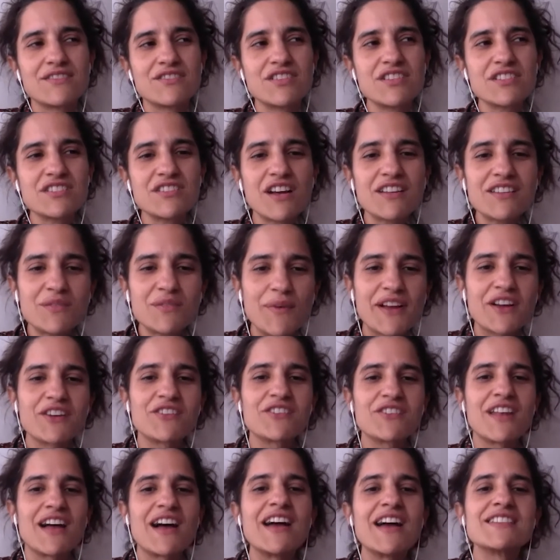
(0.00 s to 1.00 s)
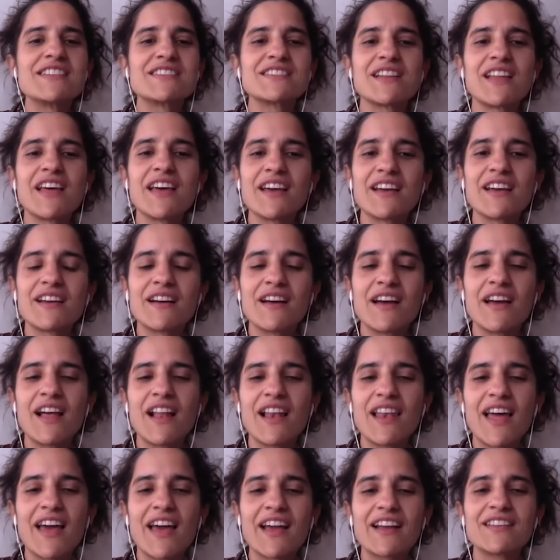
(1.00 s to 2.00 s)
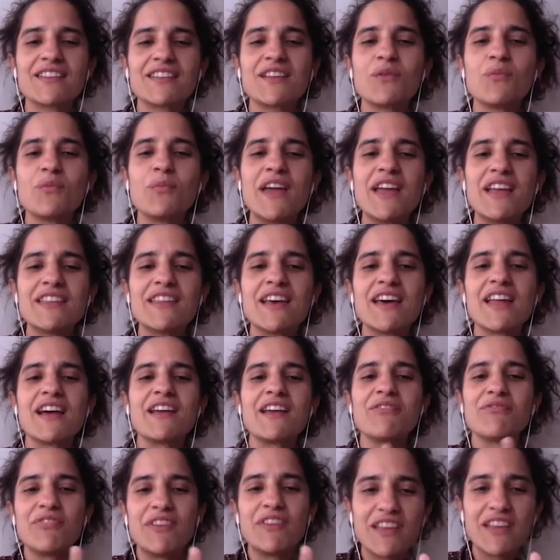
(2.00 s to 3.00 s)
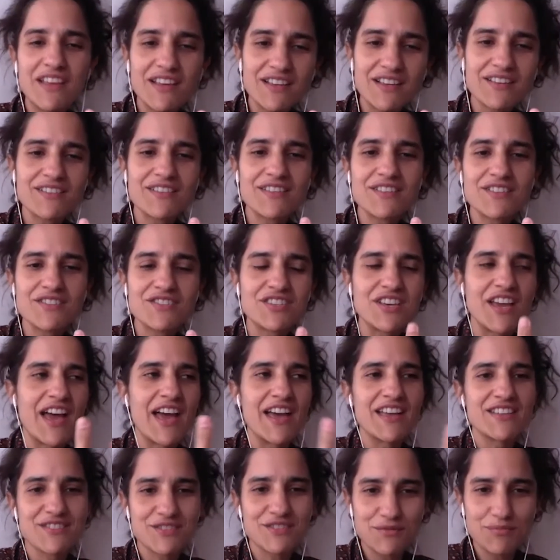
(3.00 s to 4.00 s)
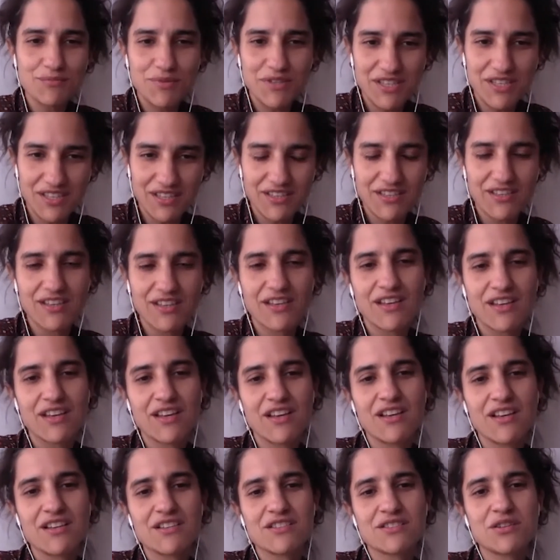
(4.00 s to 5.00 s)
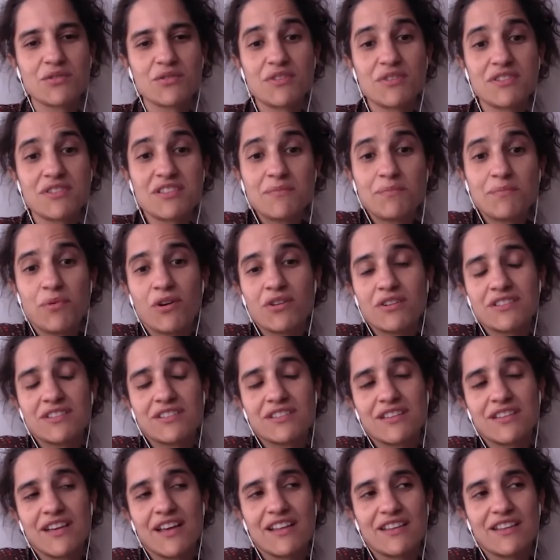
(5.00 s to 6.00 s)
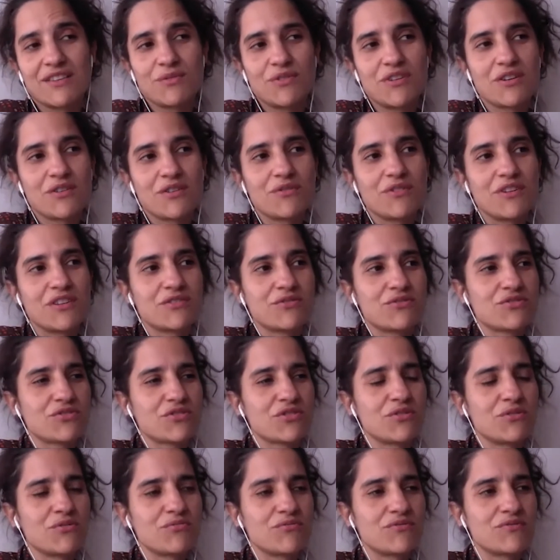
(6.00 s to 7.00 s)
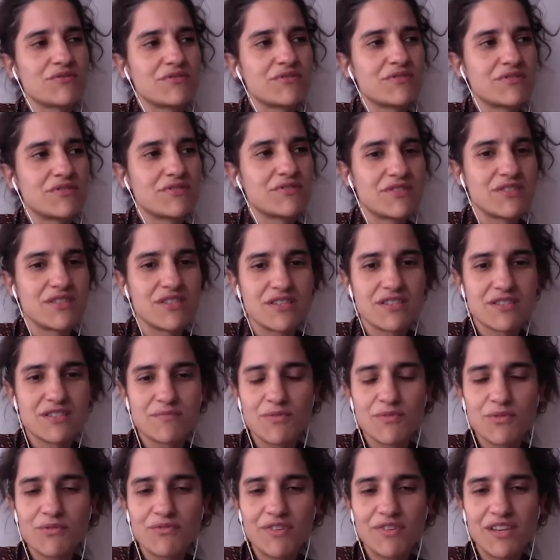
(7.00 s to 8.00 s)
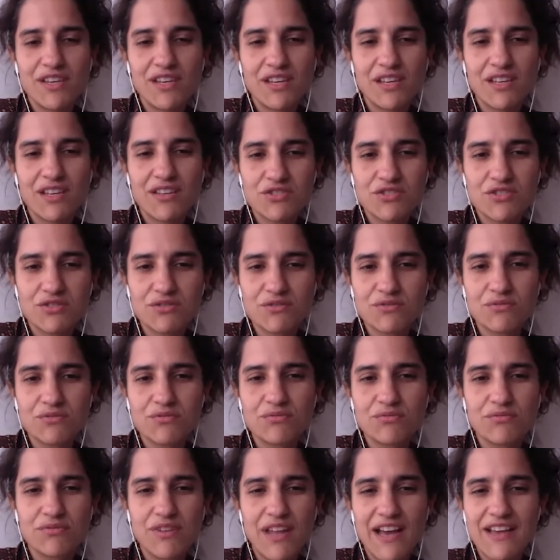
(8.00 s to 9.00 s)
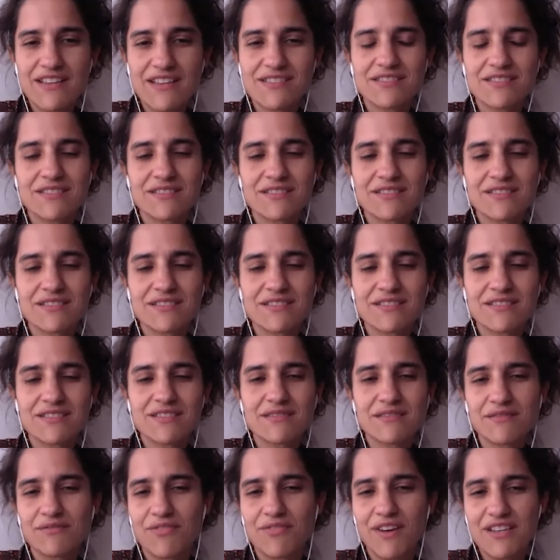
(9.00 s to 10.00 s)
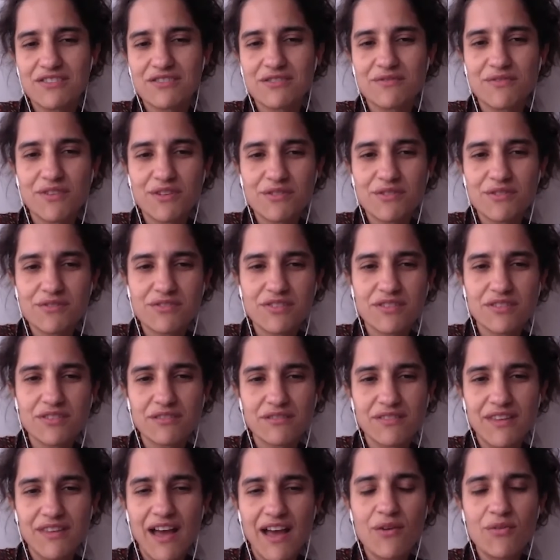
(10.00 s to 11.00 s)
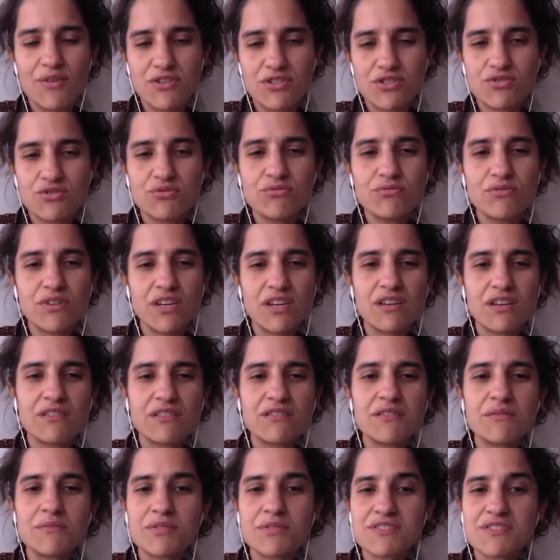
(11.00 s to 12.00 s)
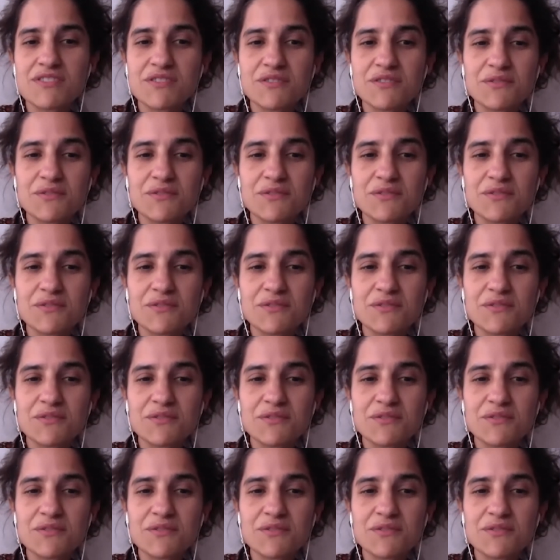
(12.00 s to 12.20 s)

not recognized like the way that I think she has to be. So it's important that we are going to show this movie in 2 nice festivals now in June here in Brazil.